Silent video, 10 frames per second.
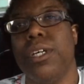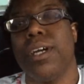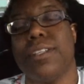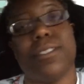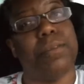
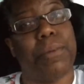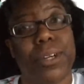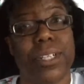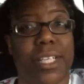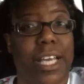because it's
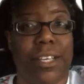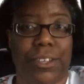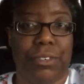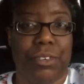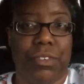important to get
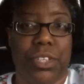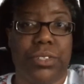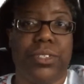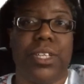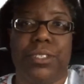good
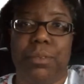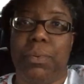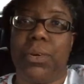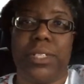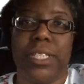reviews, it's
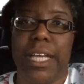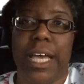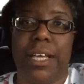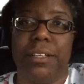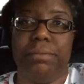important to
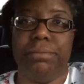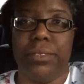get